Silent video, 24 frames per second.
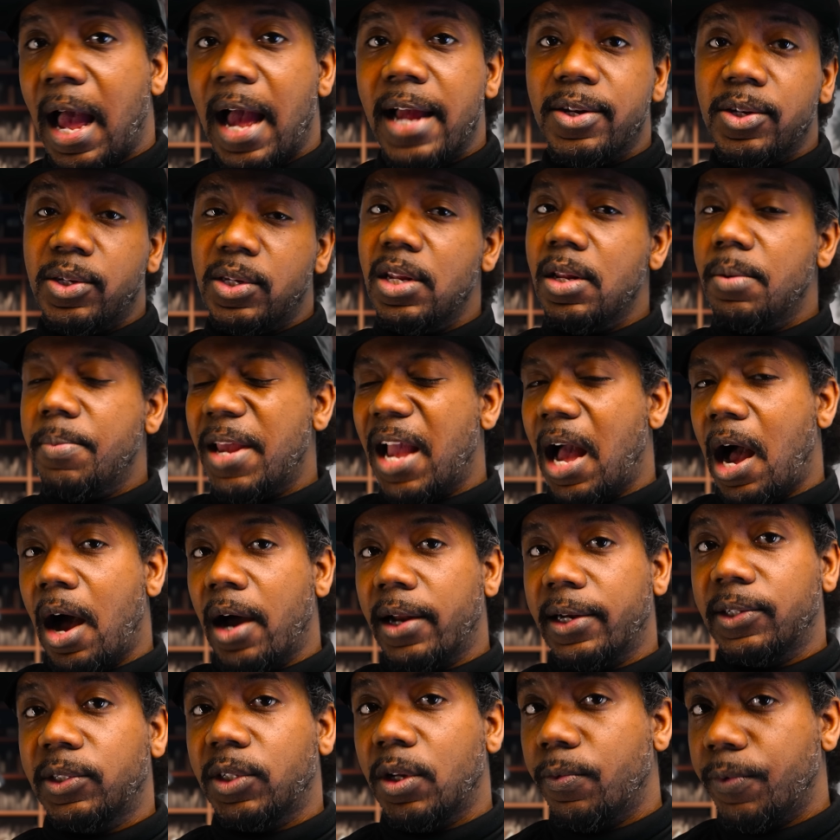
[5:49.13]
I just need to be
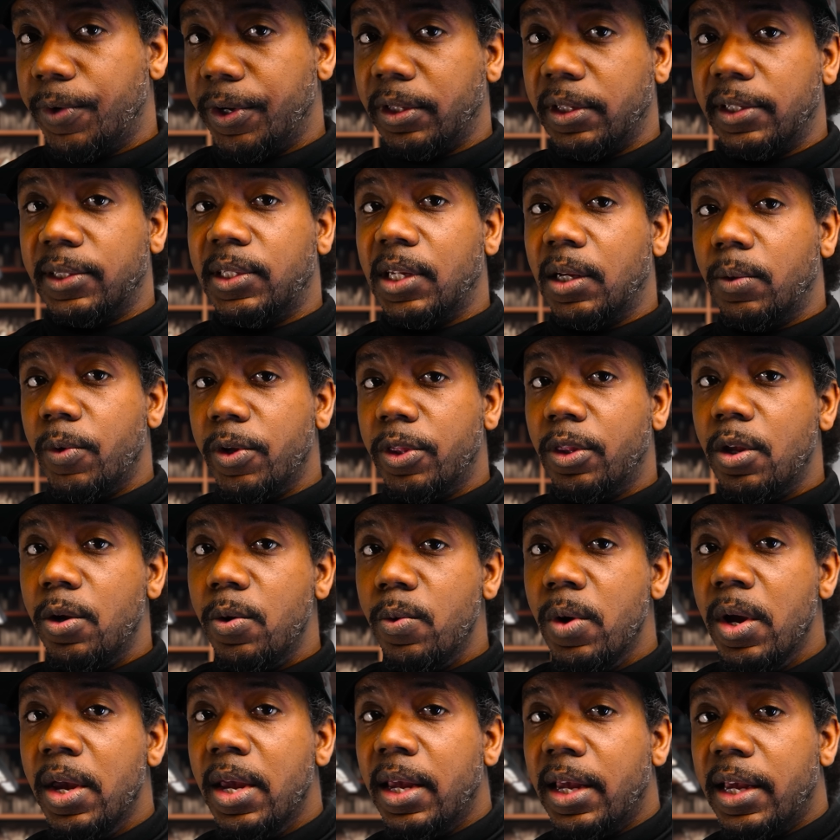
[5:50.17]
honest and realistic with you